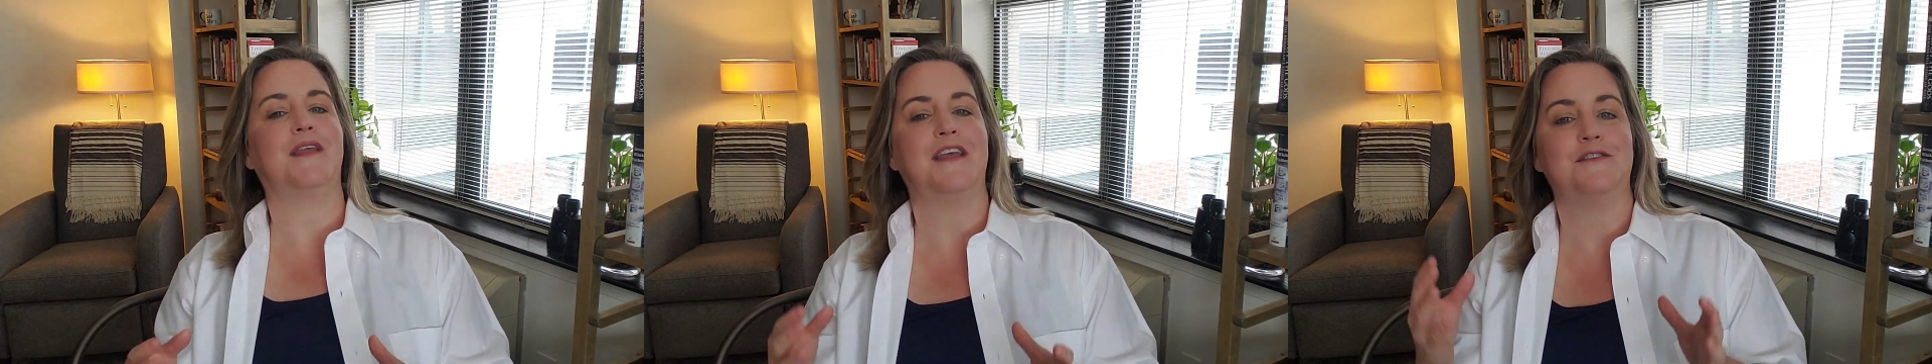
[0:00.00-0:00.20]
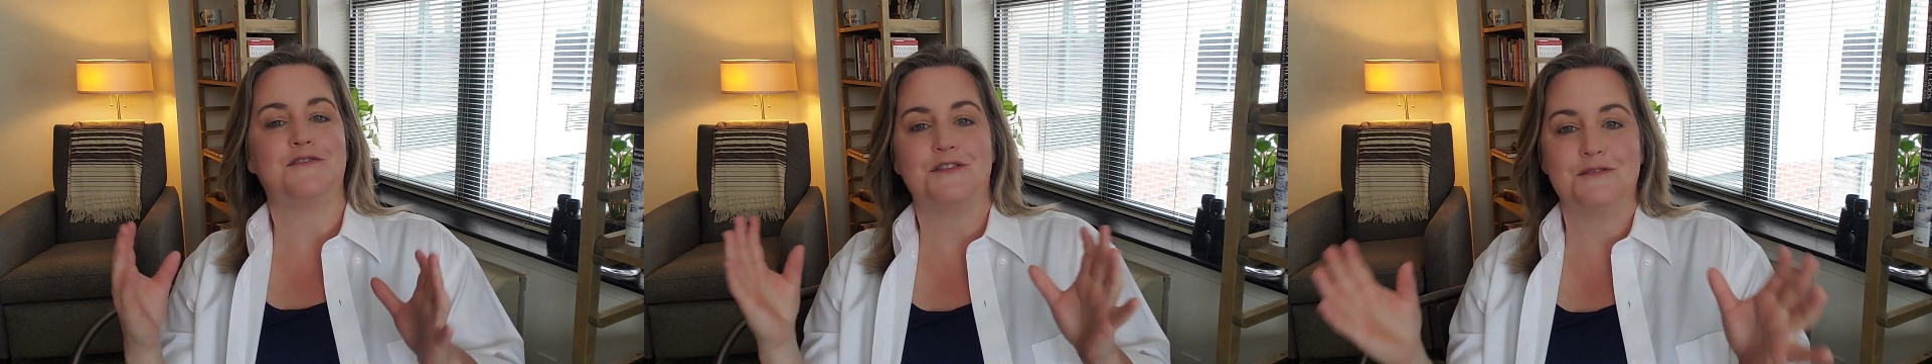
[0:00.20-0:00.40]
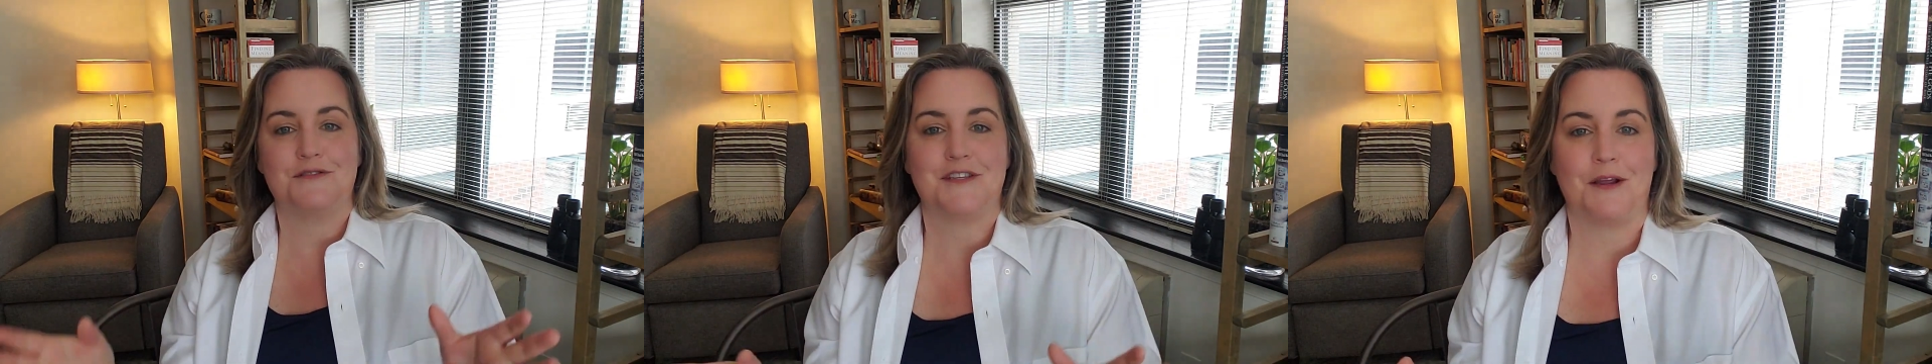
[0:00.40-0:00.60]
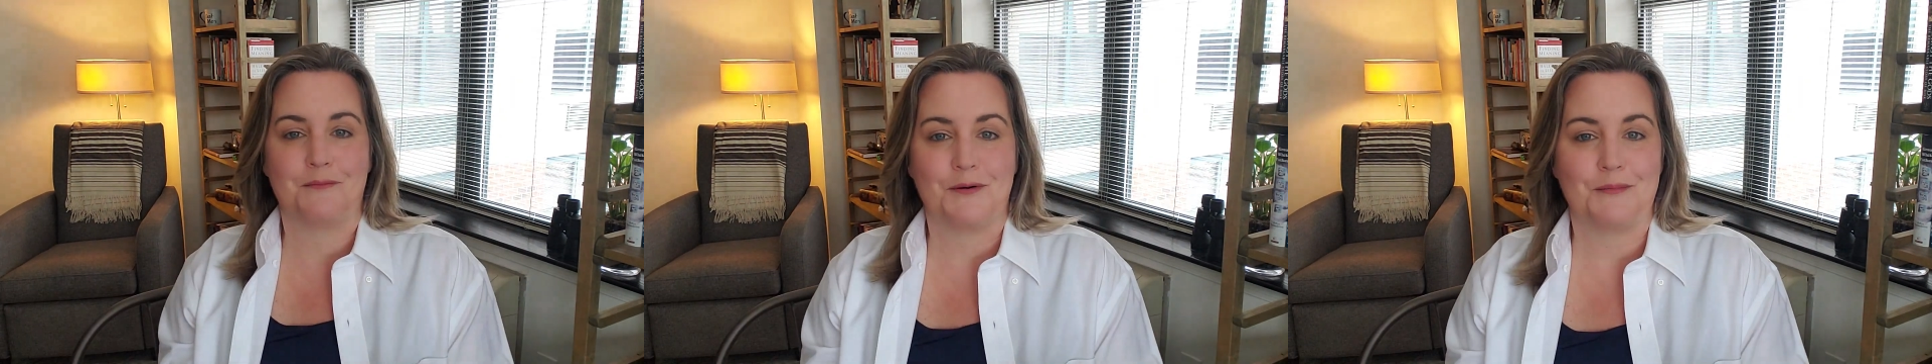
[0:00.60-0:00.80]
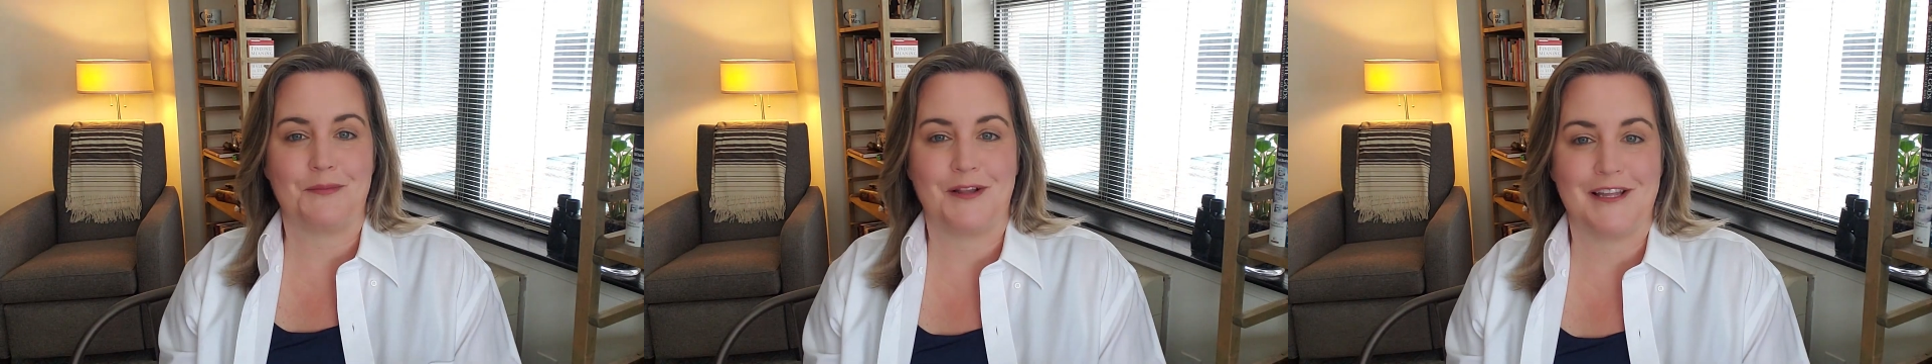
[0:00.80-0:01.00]
in two
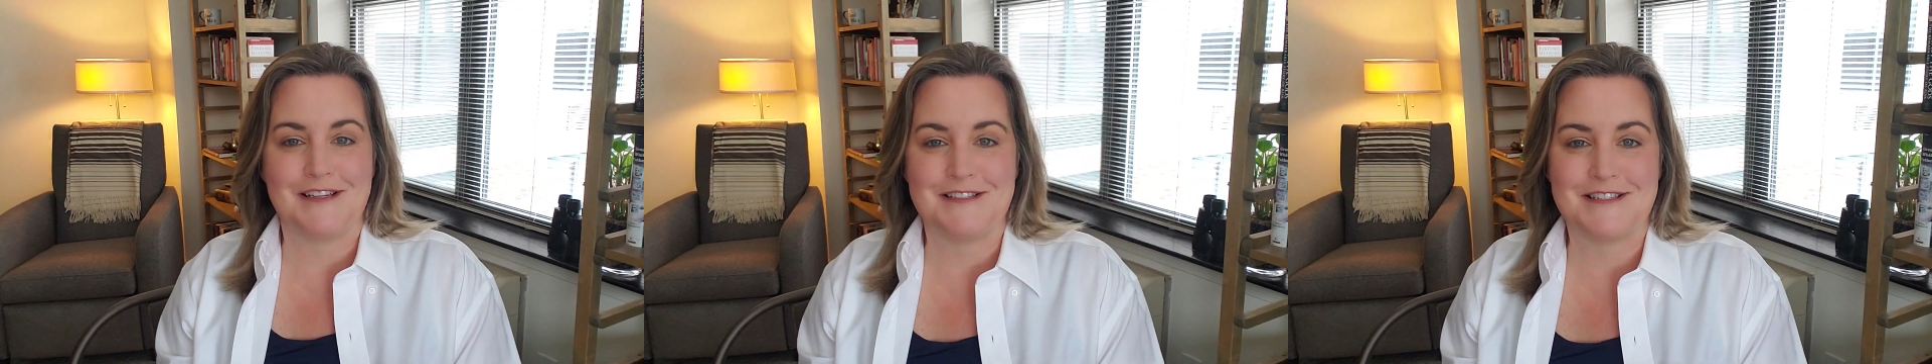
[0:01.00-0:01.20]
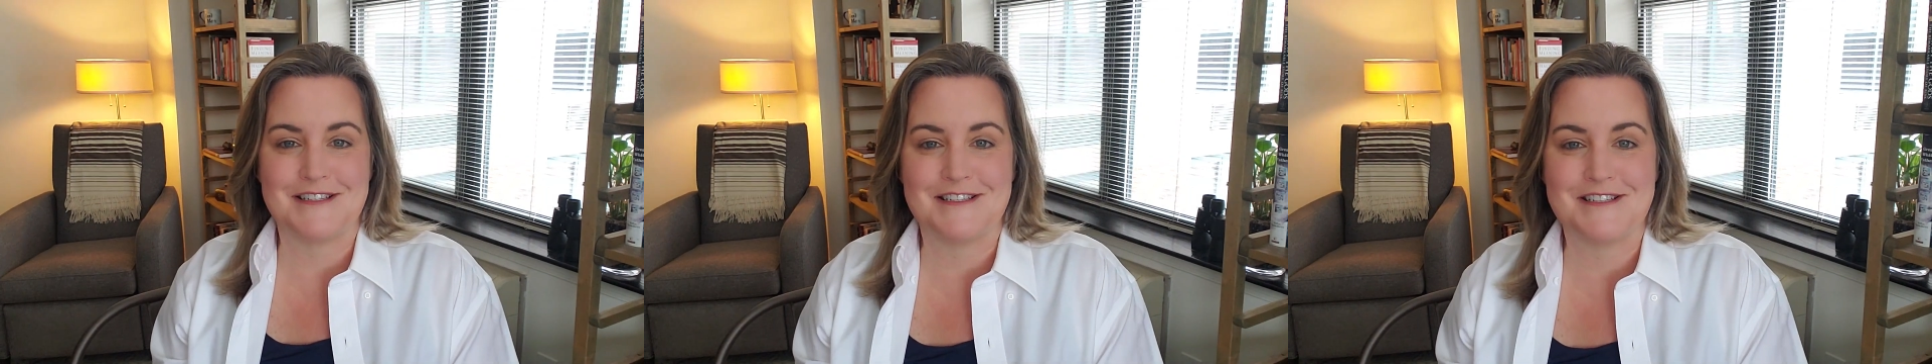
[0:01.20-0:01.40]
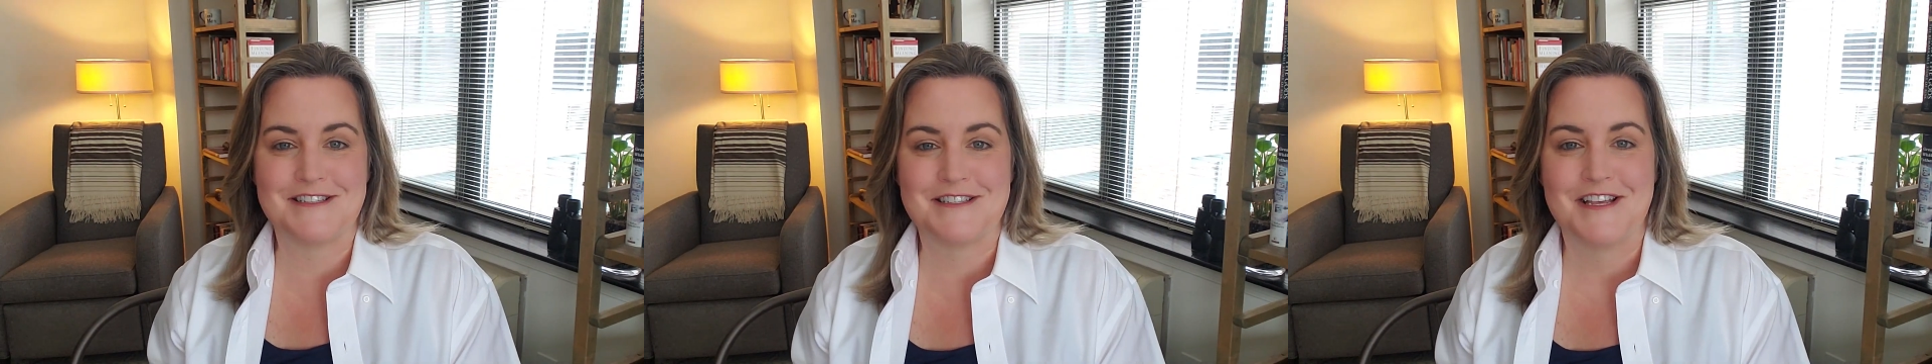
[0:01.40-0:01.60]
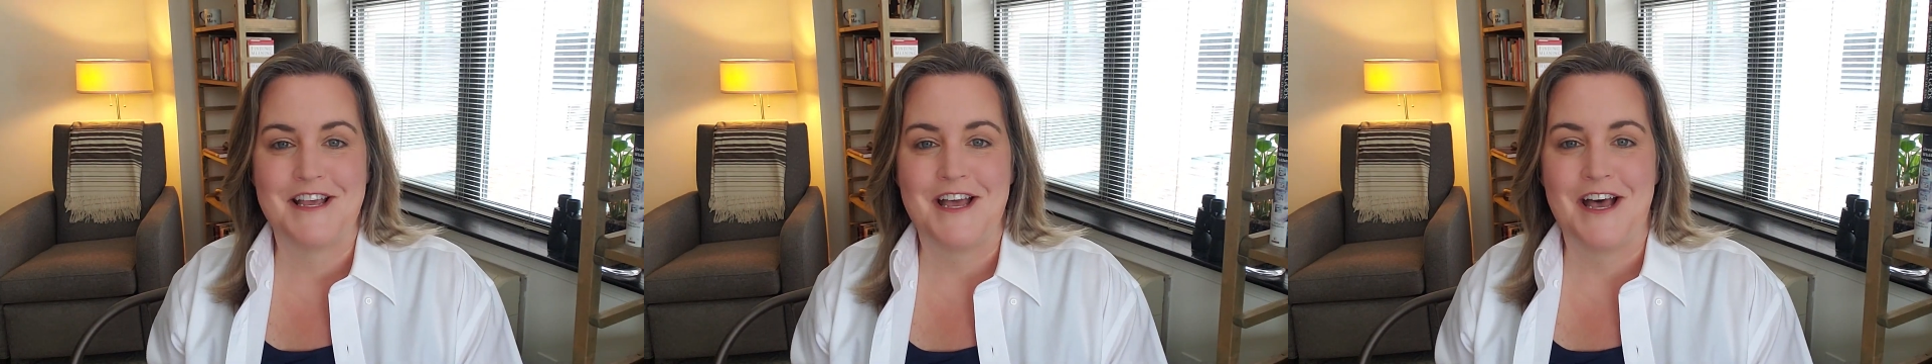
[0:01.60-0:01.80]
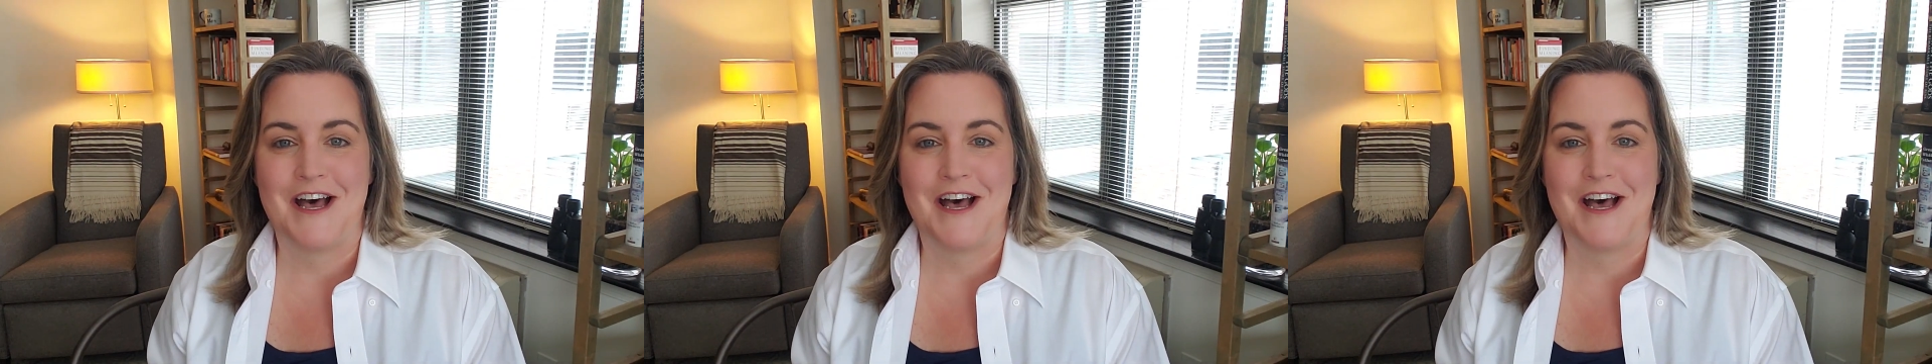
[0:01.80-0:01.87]
separate places